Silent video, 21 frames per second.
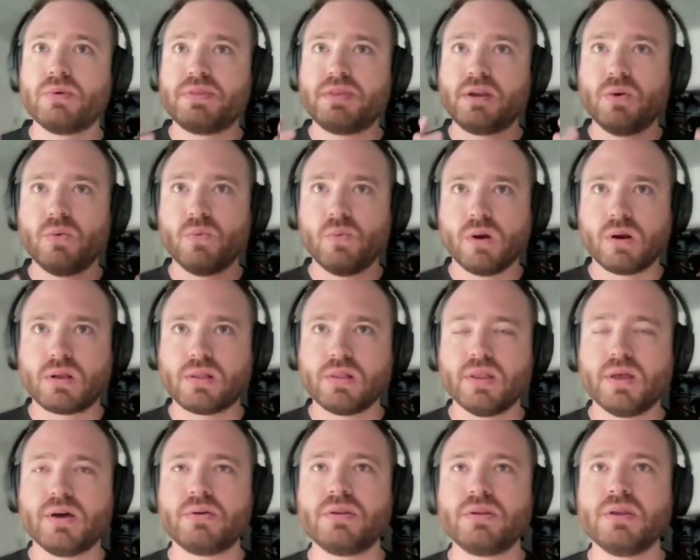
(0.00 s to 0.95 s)
within a a
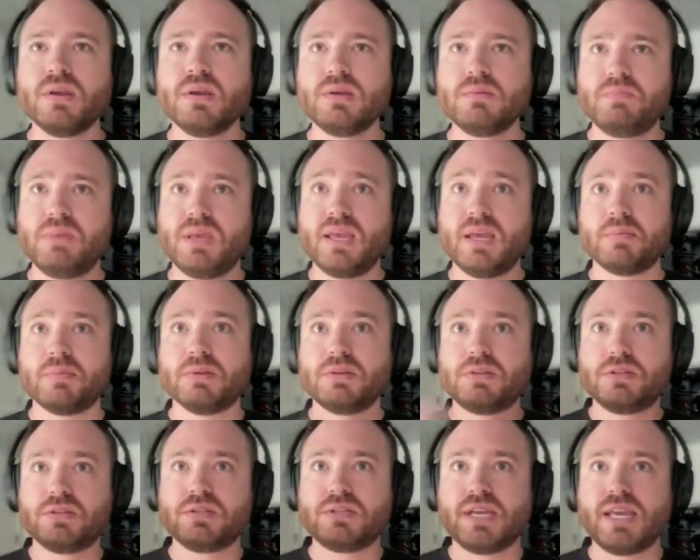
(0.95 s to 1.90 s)
workload, being able
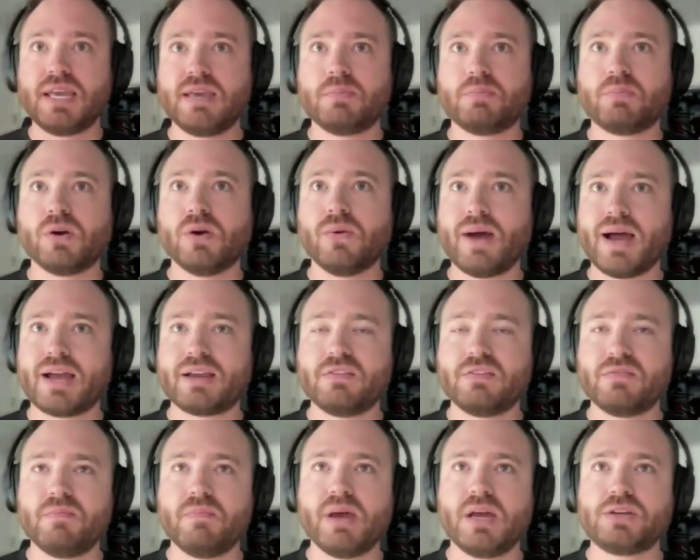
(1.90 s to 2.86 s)
to take
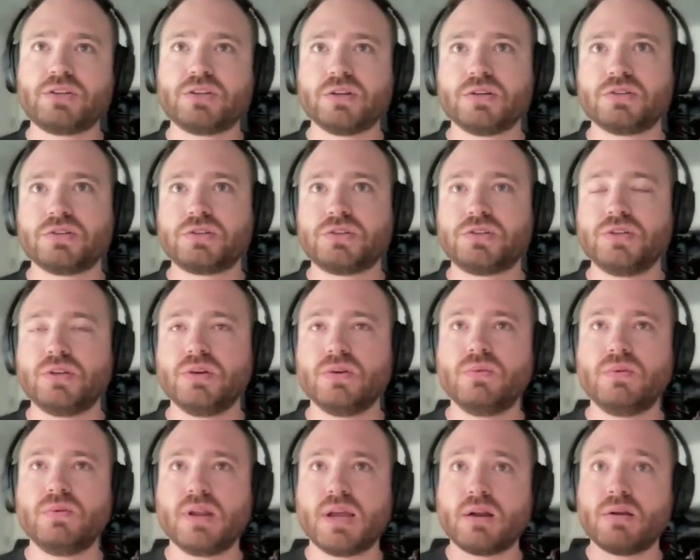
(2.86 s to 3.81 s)
proactive measures
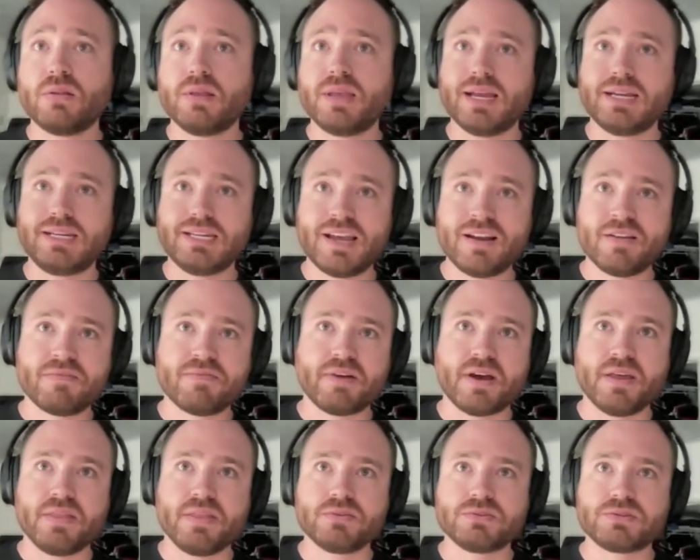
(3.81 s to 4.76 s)
to not only
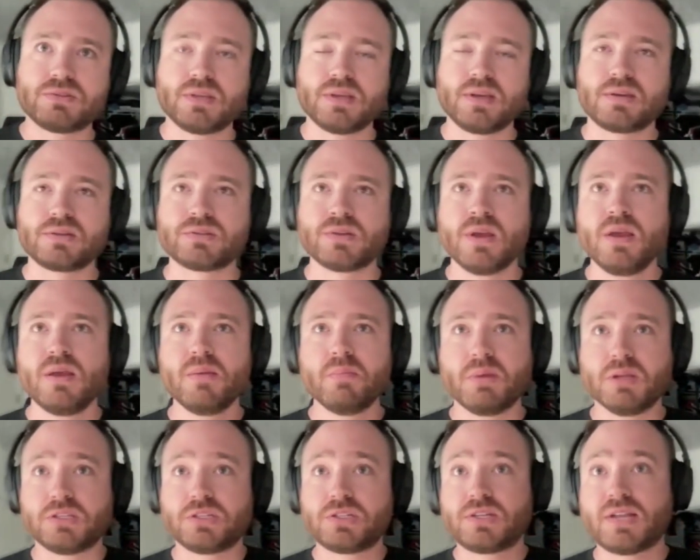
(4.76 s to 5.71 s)
identify those things,
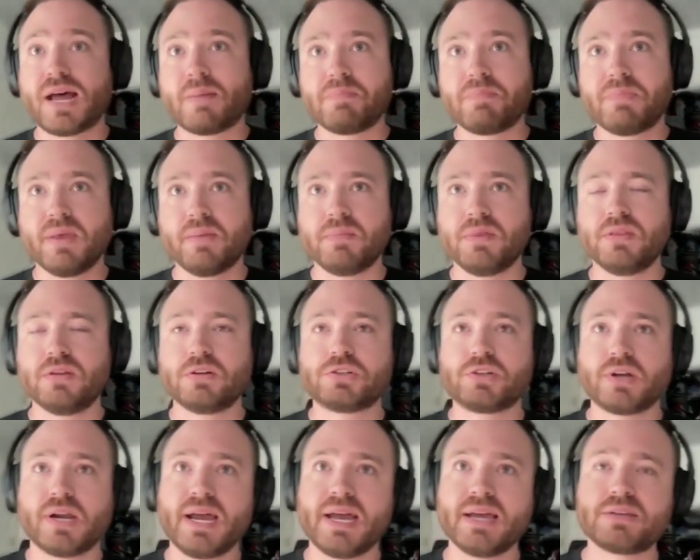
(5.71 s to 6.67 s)
but stop them in their
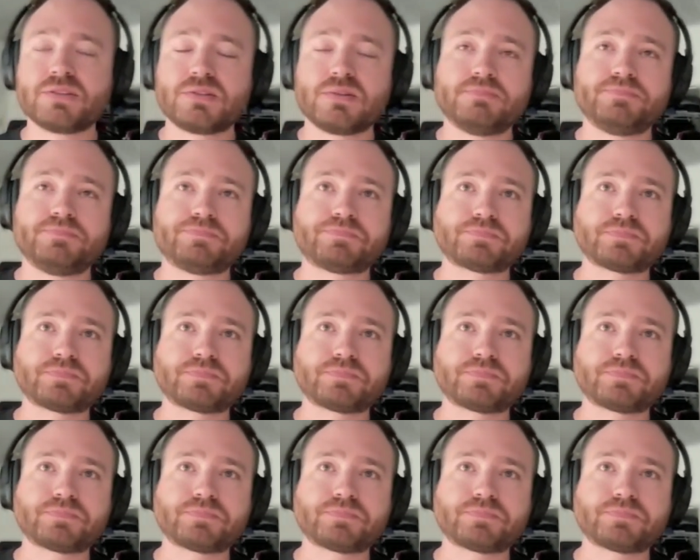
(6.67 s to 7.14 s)
tracks.